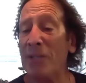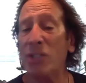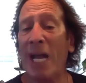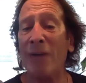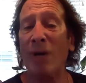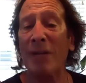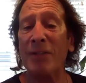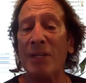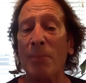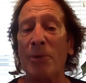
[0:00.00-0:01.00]
the chat, write the
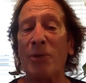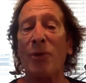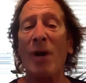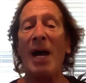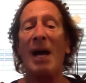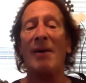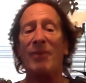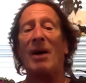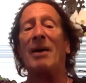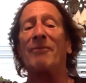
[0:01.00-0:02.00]
number that you have
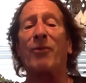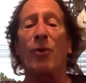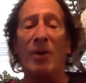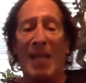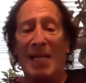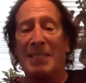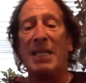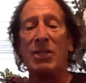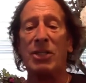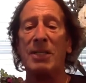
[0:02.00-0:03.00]
and for that
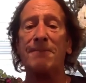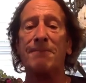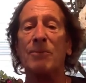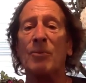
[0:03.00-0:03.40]
session